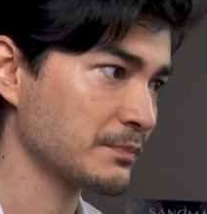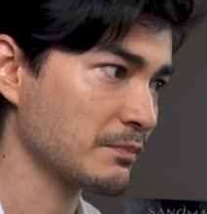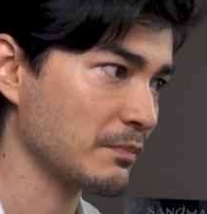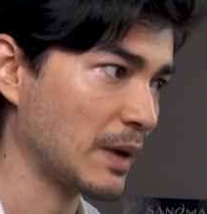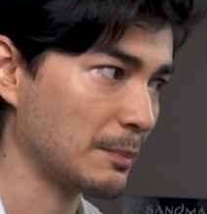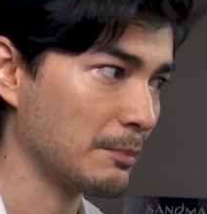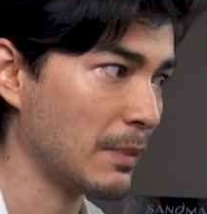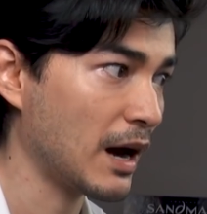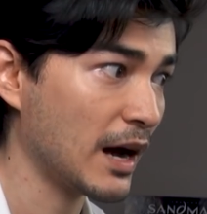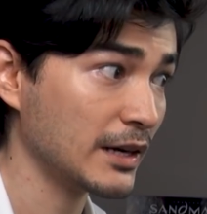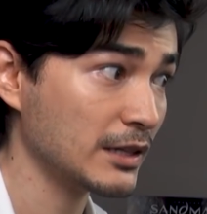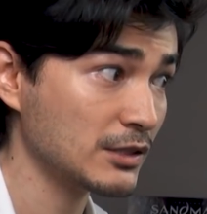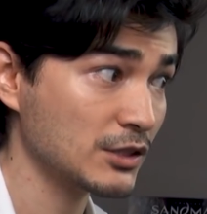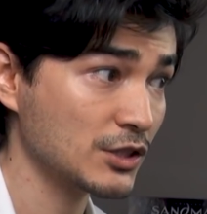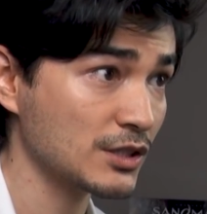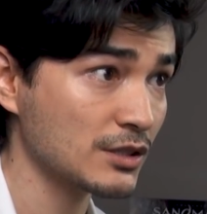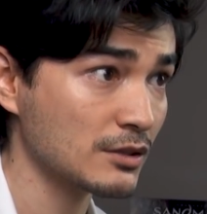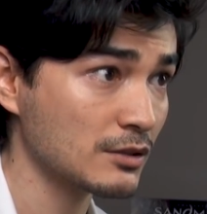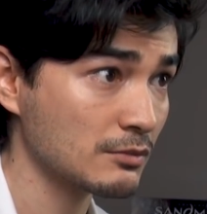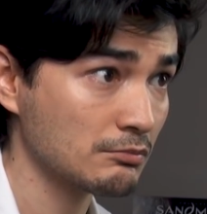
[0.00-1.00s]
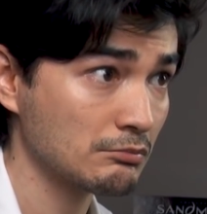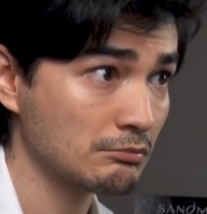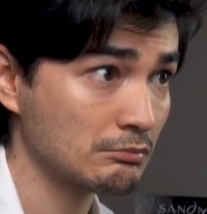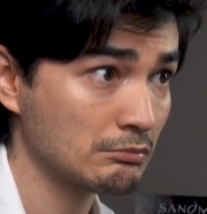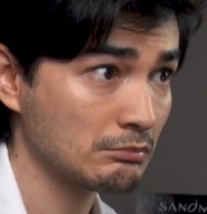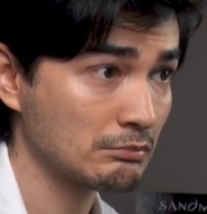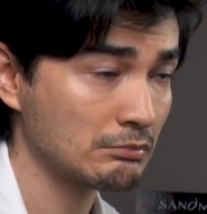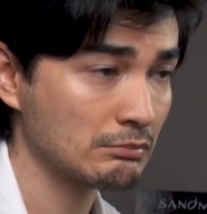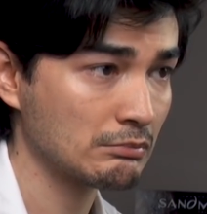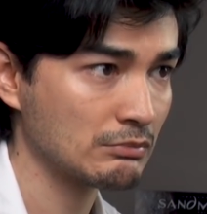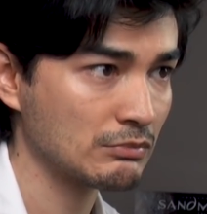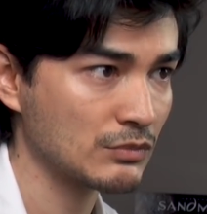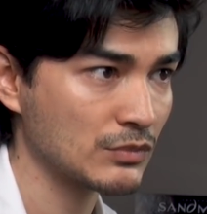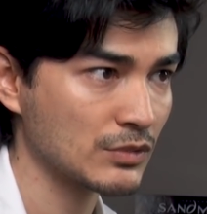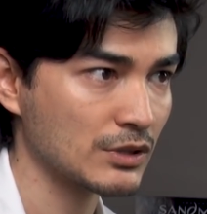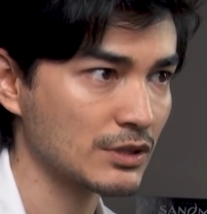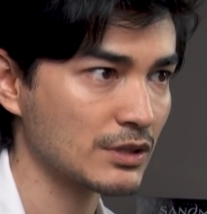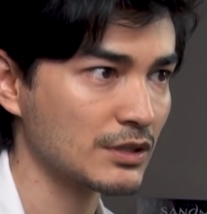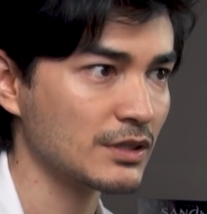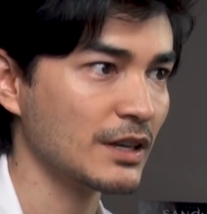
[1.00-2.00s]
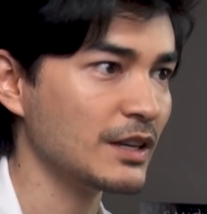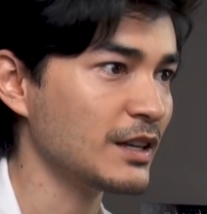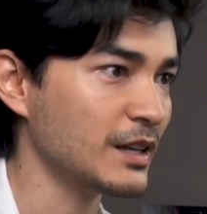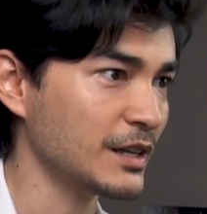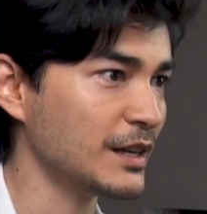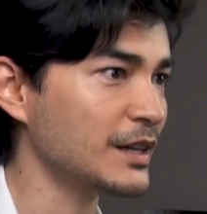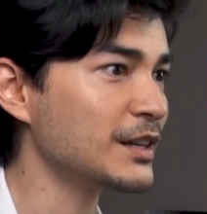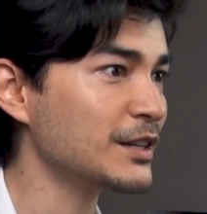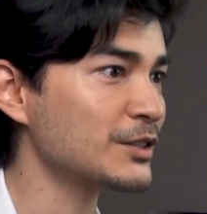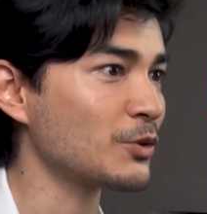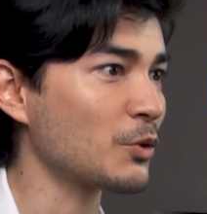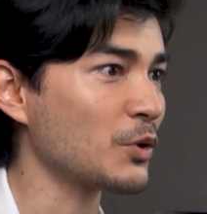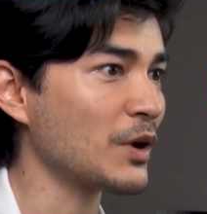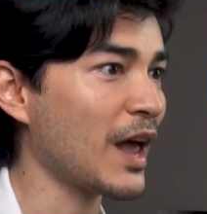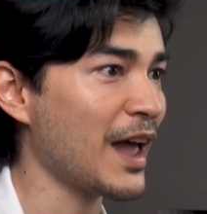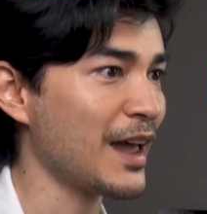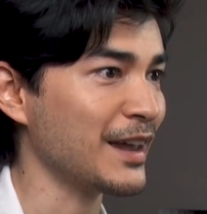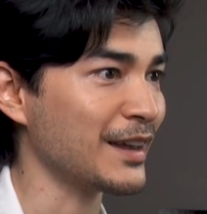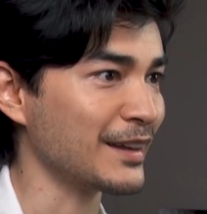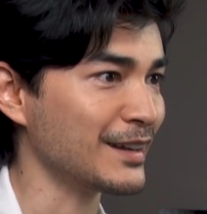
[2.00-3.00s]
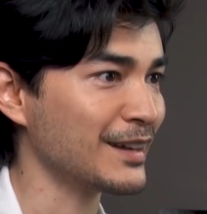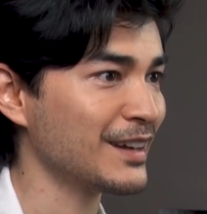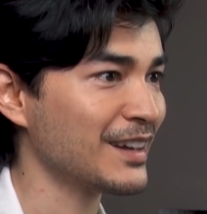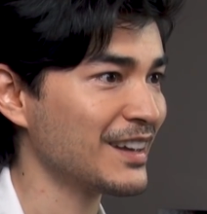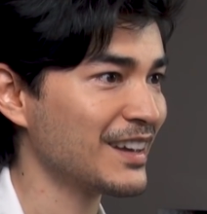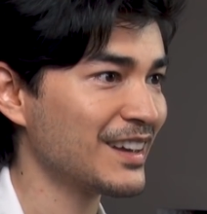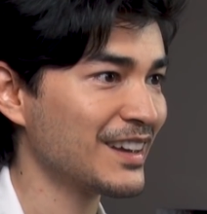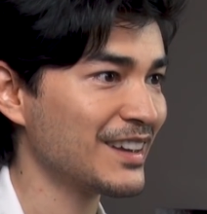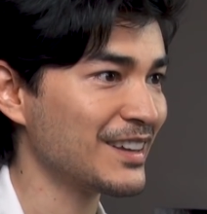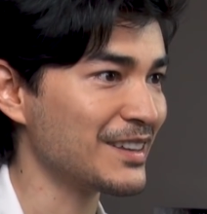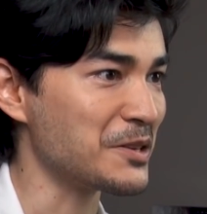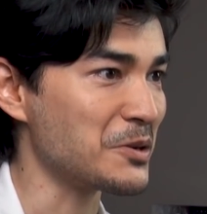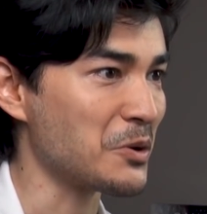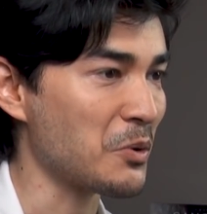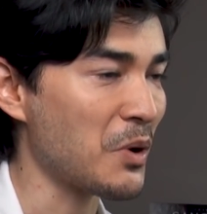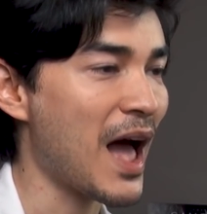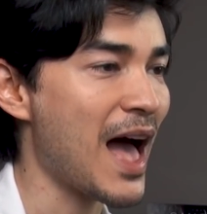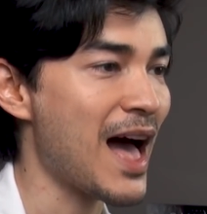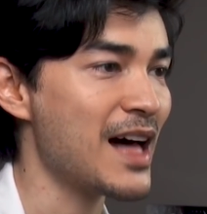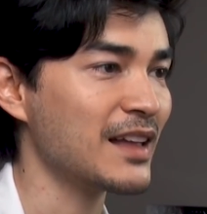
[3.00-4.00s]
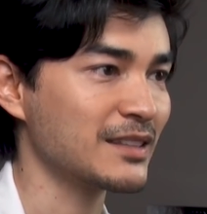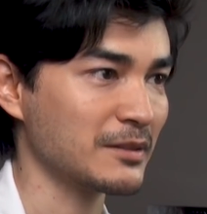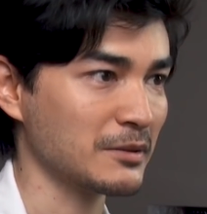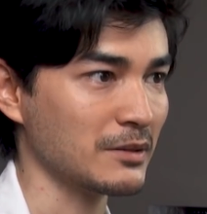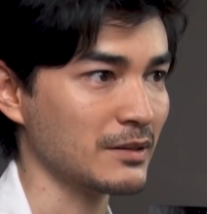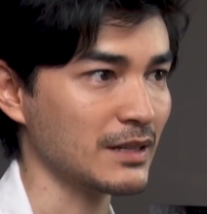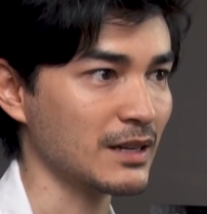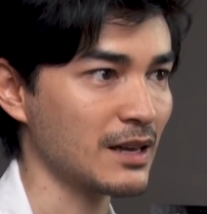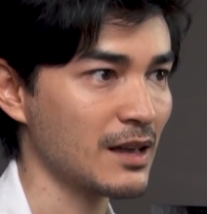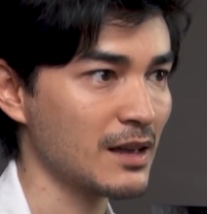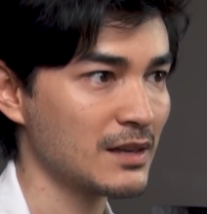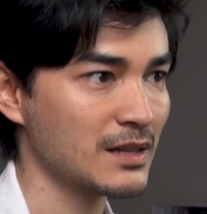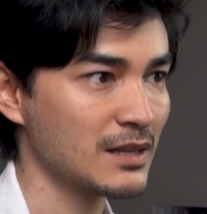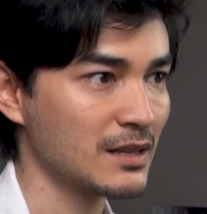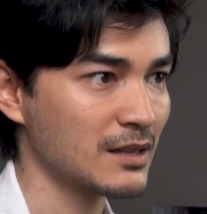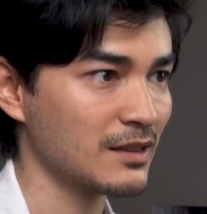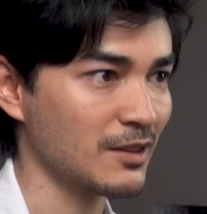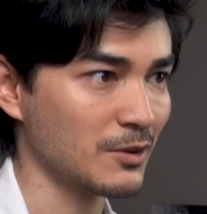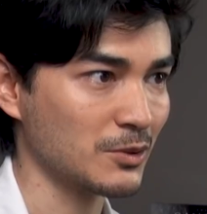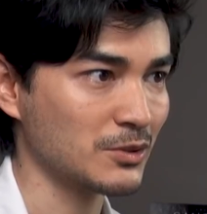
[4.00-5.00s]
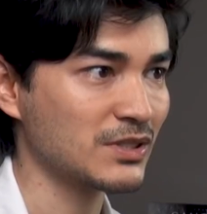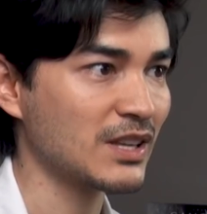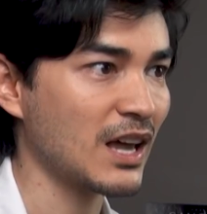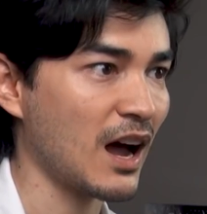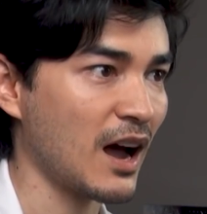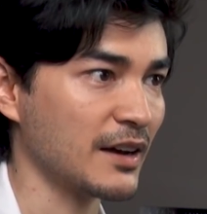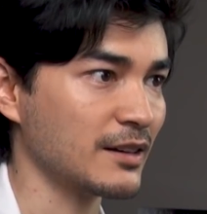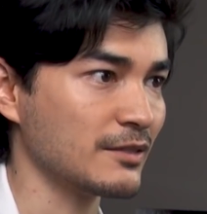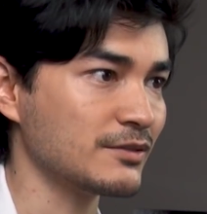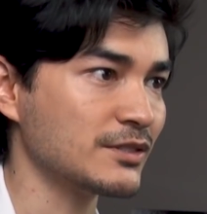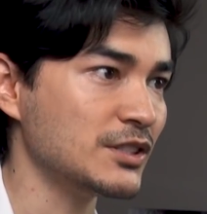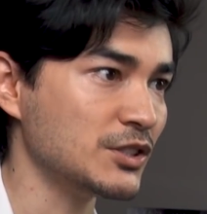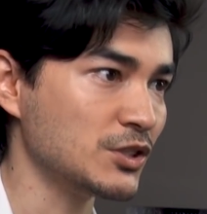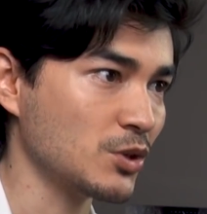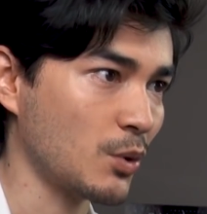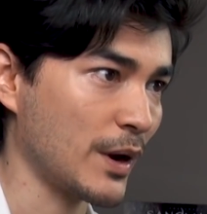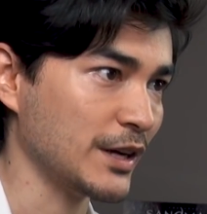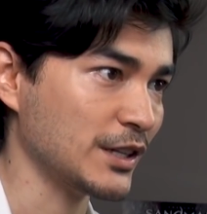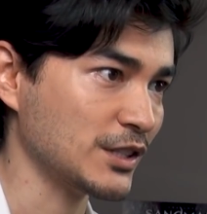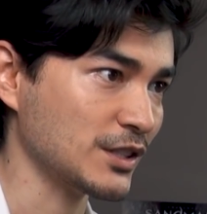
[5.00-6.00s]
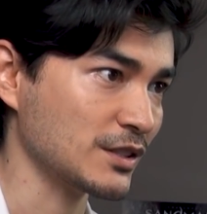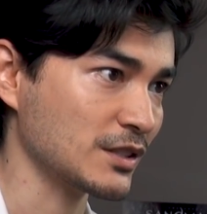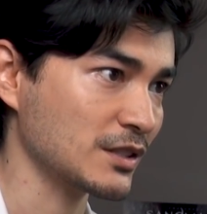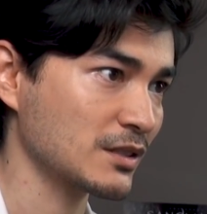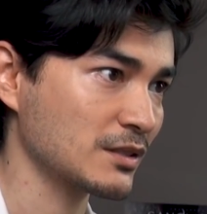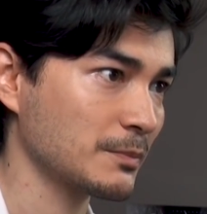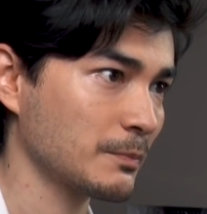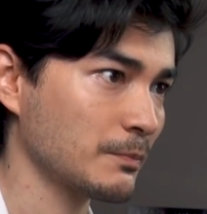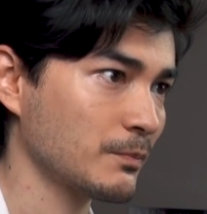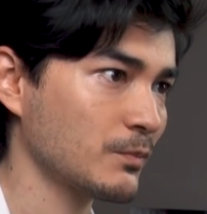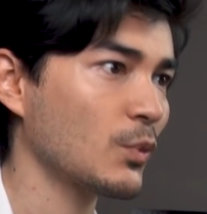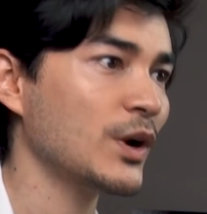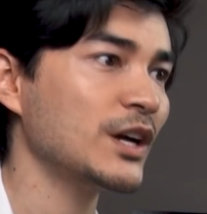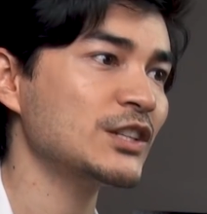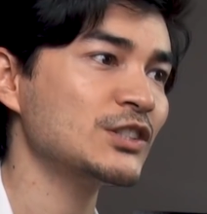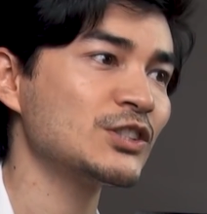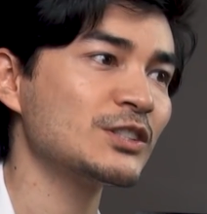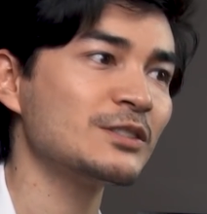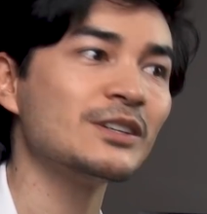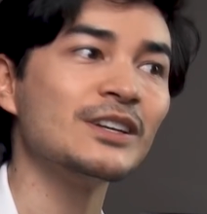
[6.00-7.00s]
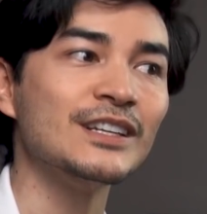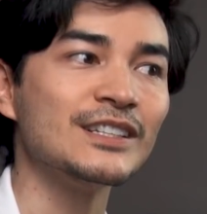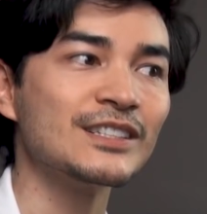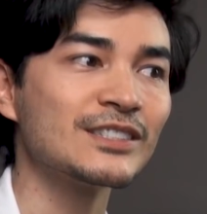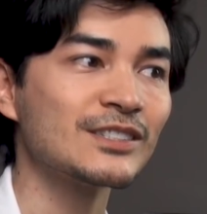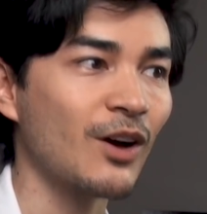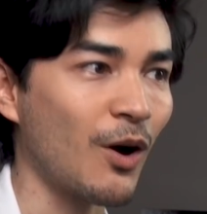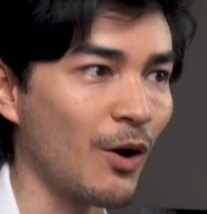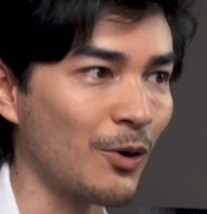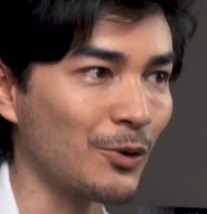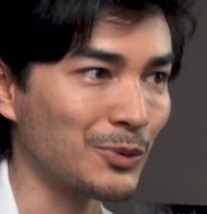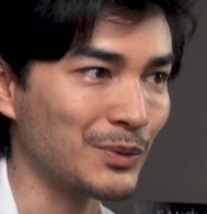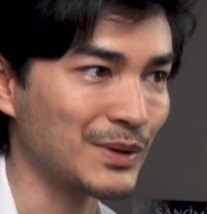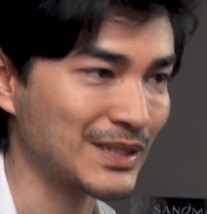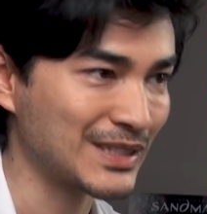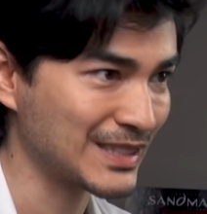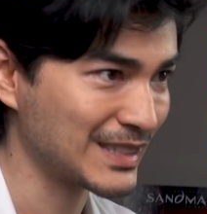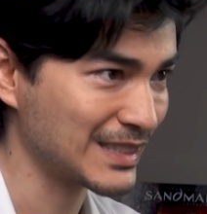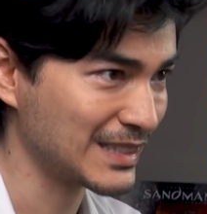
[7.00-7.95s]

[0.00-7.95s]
My body just, it is okay, you know, handling those kind of situations, which is always